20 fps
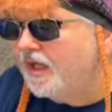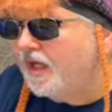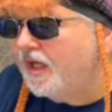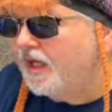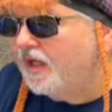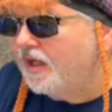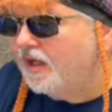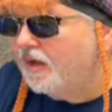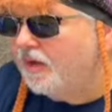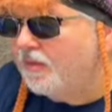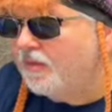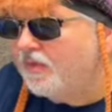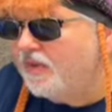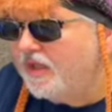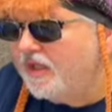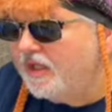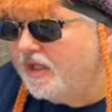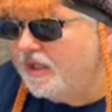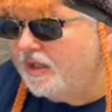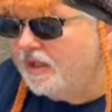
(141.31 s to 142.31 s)
Uh,
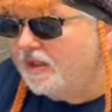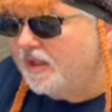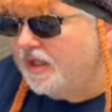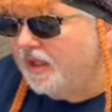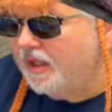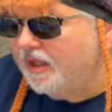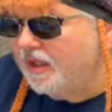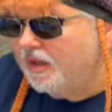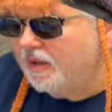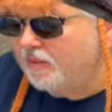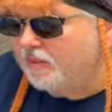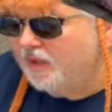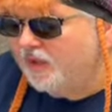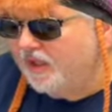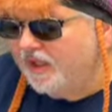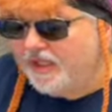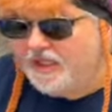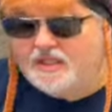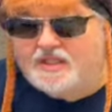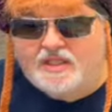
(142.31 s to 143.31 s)
the uh,
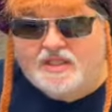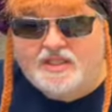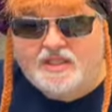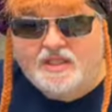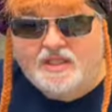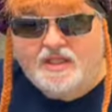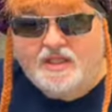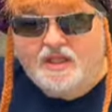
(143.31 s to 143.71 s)
police